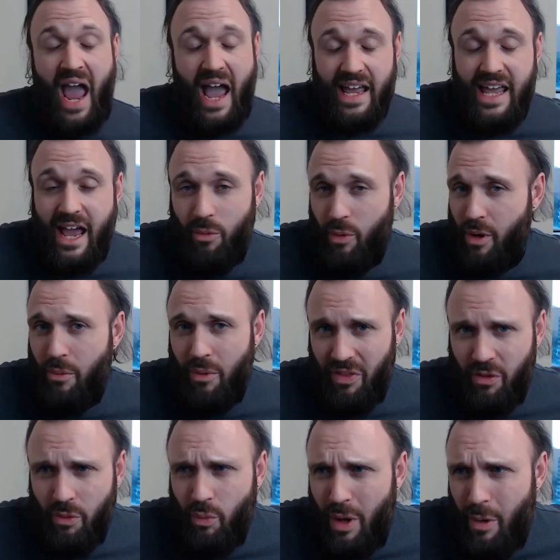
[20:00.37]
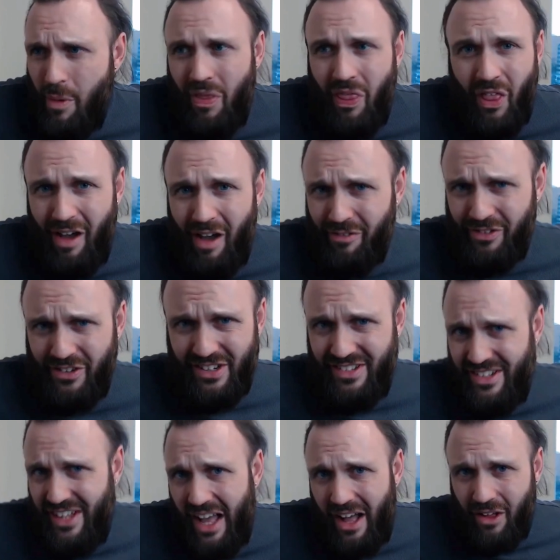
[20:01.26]
Yeah, yeah, we would we would love
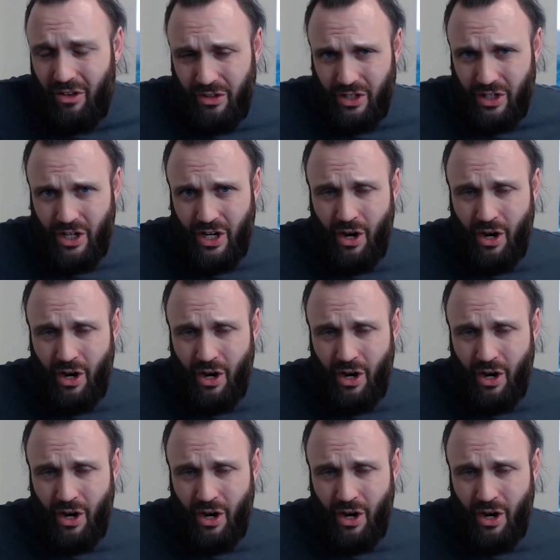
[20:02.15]
to sell.